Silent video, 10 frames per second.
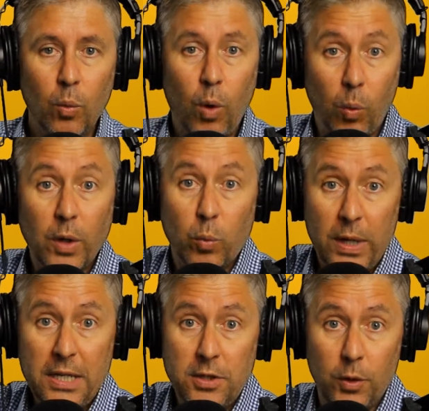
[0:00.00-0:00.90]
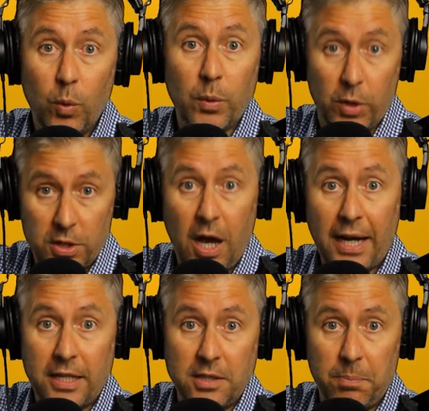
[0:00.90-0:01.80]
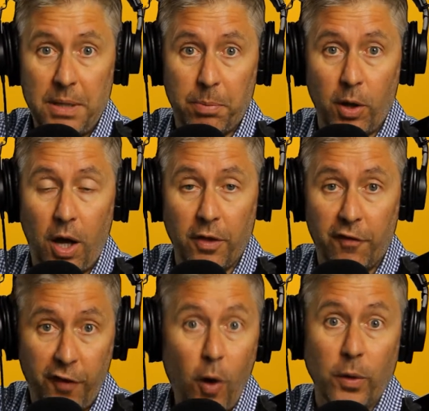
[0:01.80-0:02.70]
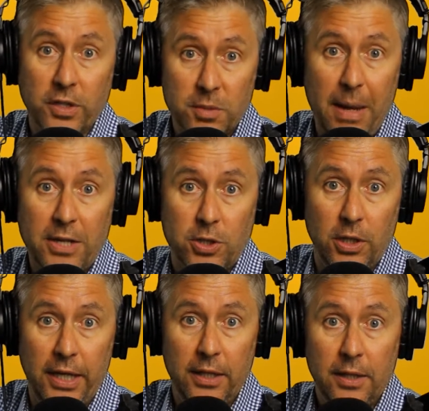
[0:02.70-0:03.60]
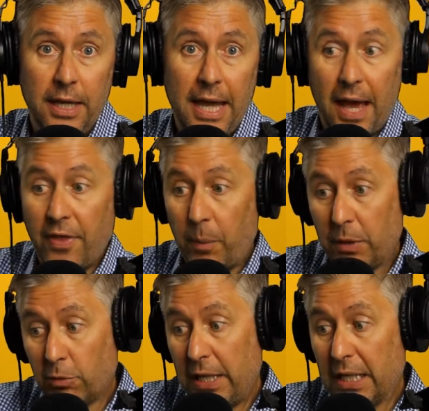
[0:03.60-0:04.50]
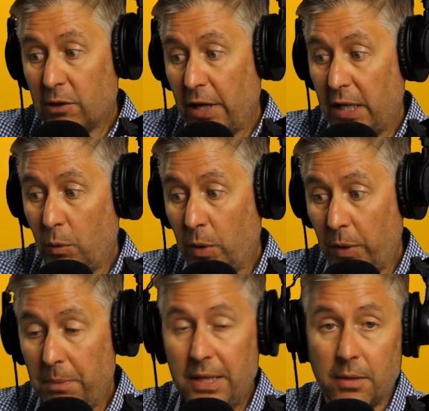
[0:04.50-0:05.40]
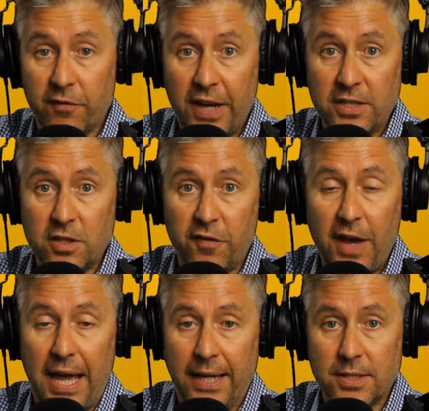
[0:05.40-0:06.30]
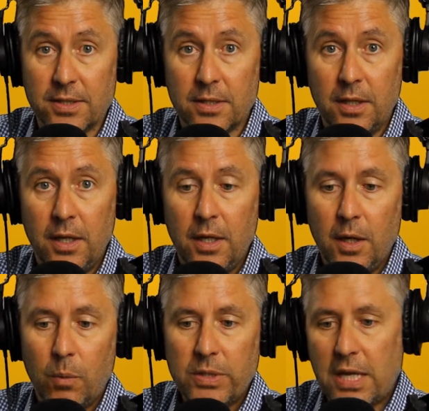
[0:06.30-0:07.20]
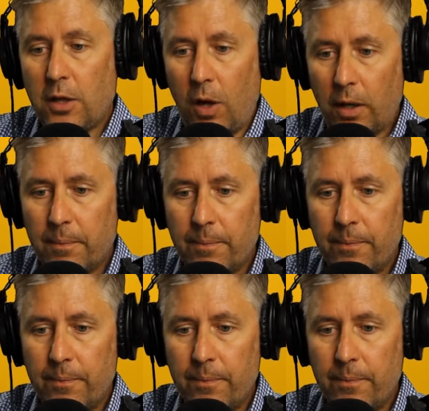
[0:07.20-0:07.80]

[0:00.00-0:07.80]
Well, what we do when we're talking to people on the phone especially, and then we reiterate it when we meet them face to face, we say, look,